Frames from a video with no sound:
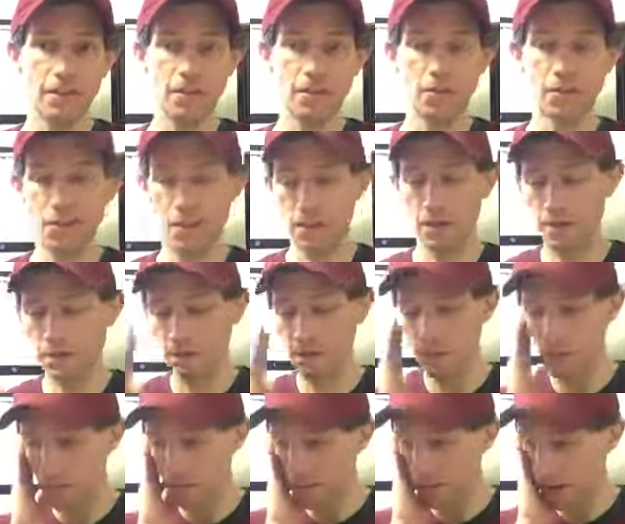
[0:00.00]

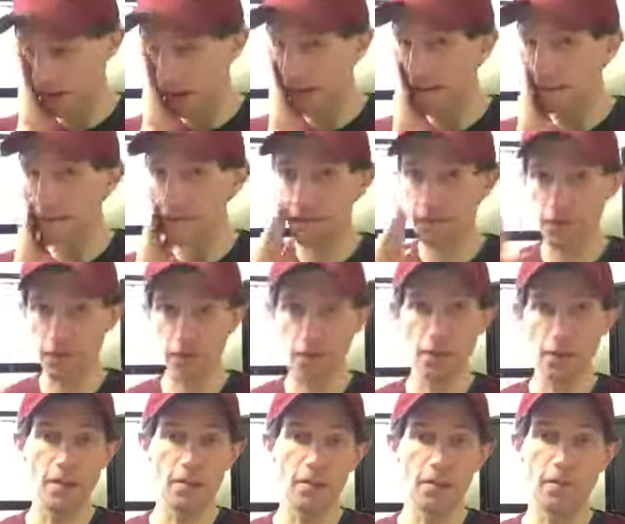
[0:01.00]
Well, that
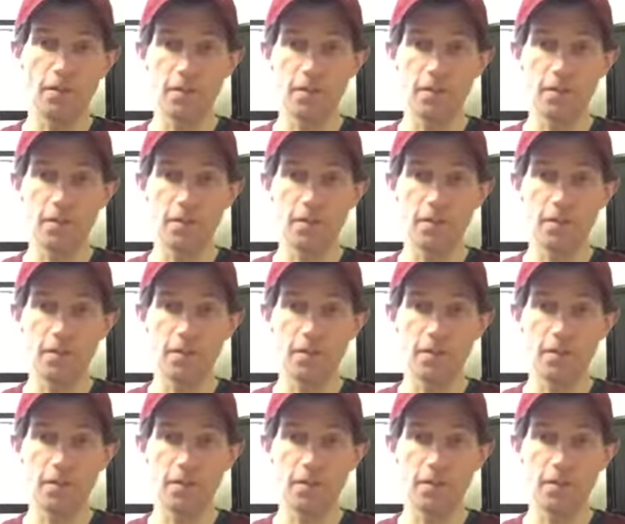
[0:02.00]
screams